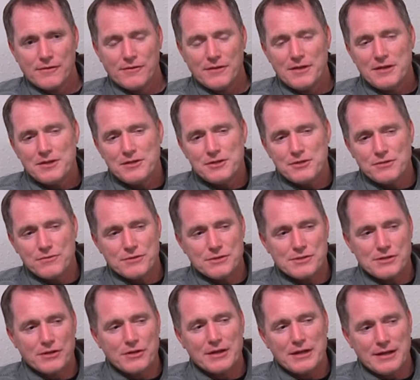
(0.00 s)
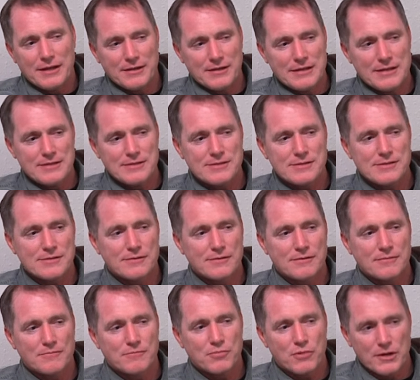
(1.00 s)
The issue is looking at these
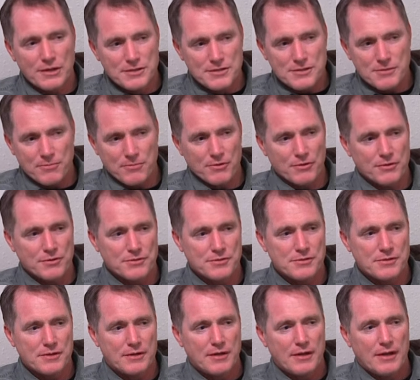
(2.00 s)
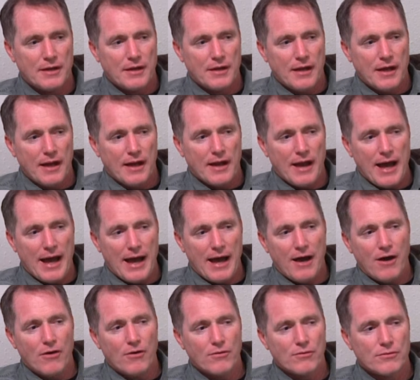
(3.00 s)
principles and
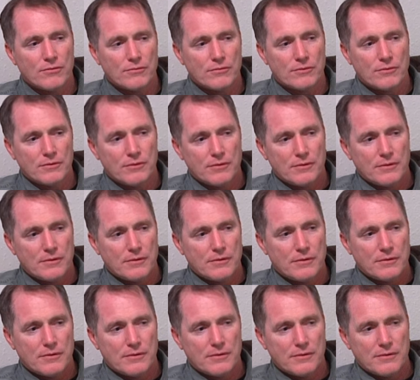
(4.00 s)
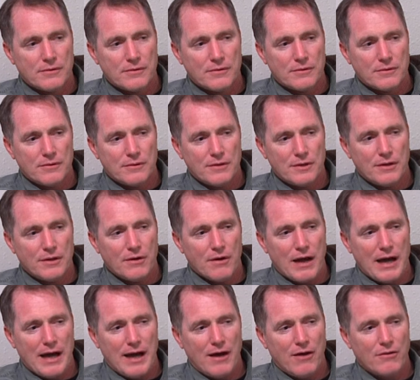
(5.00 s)
how, you know,
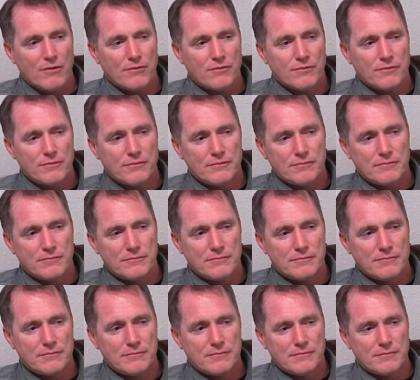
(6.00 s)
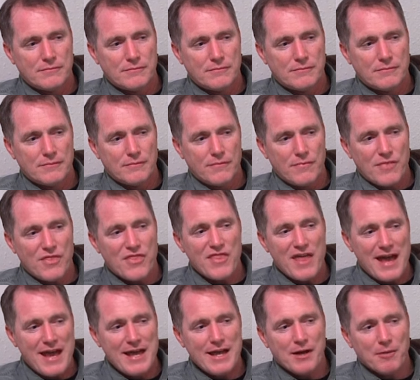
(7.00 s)
how
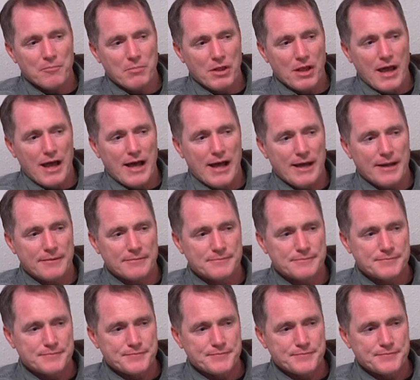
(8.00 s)
they apply.